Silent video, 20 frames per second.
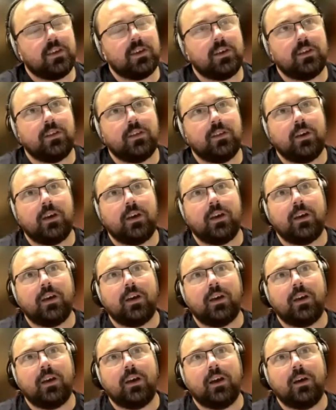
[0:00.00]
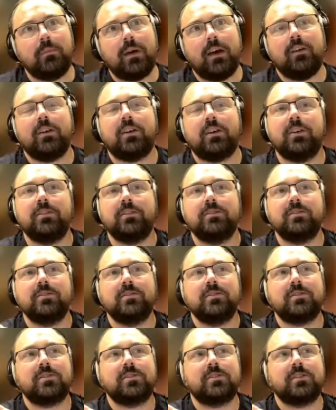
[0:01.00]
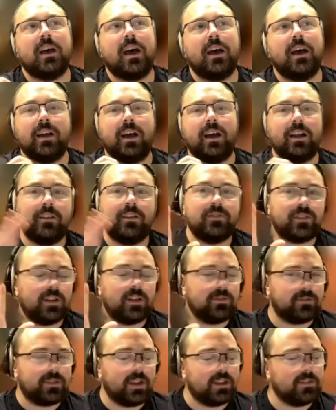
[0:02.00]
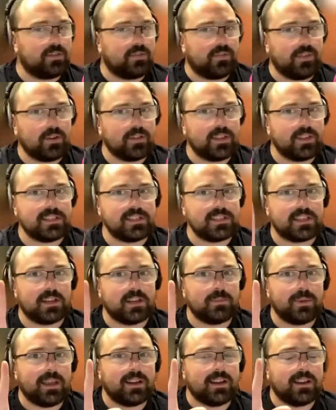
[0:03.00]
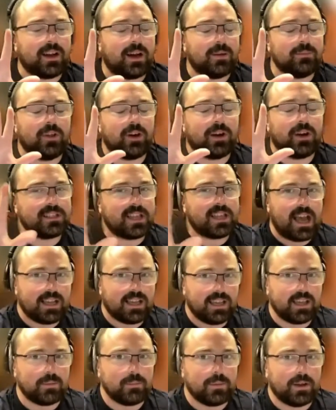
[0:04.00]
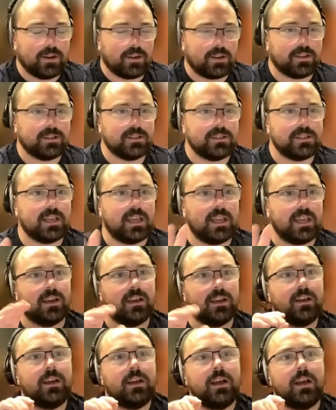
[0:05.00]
that Americans, and don't feel this is going to be, I'm not attacking Americans here,